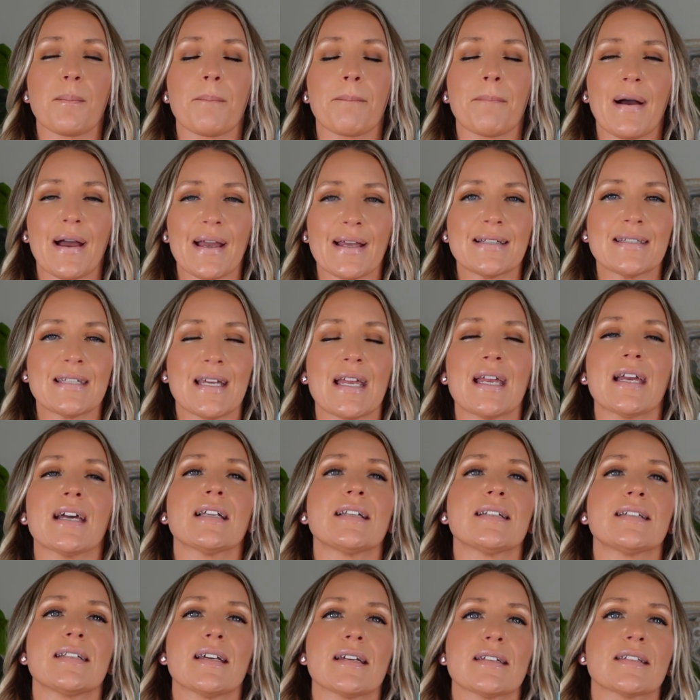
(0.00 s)
My
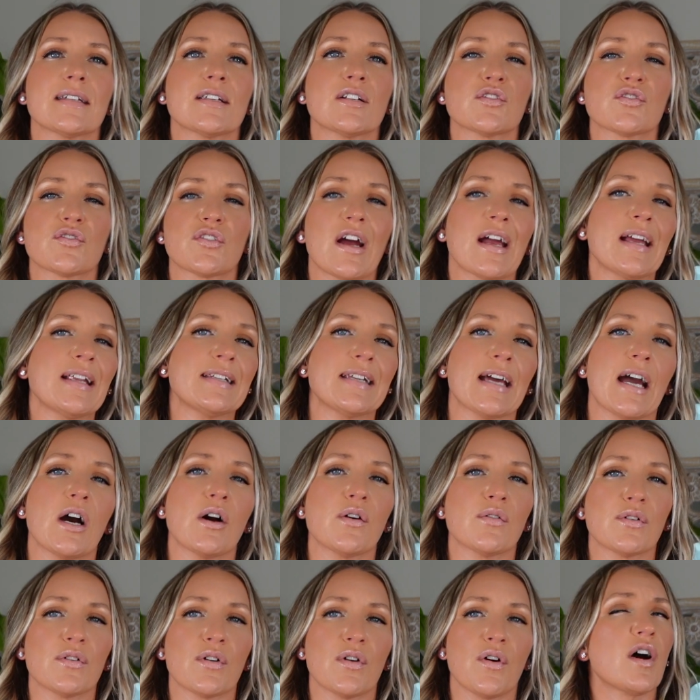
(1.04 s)
tan doesn't dry
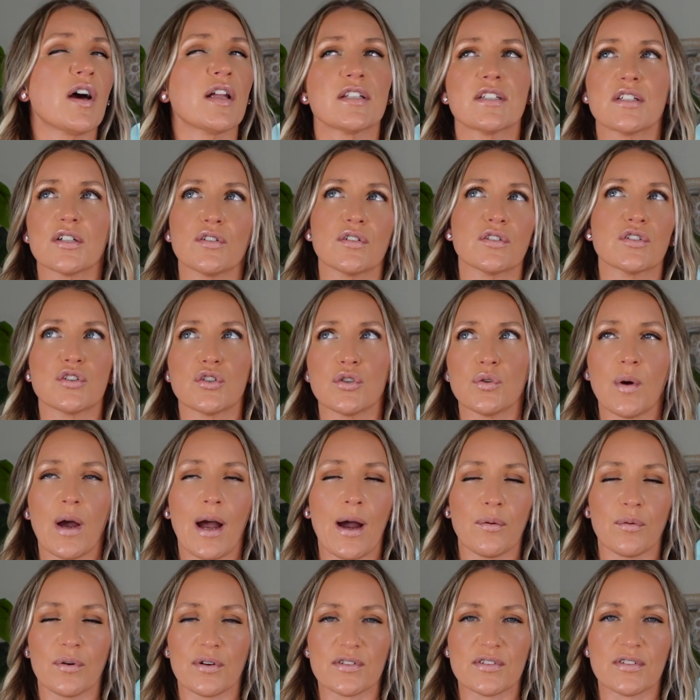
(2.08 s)
down until 2
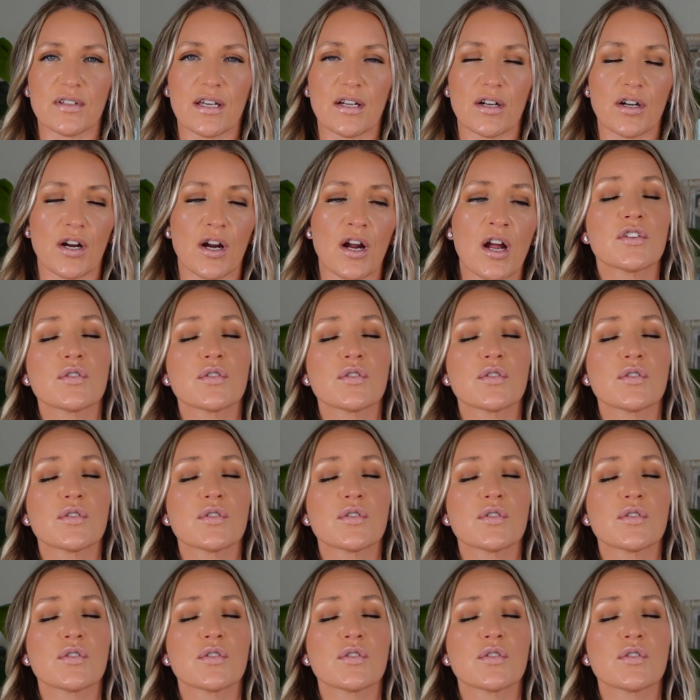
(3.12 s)
hours later.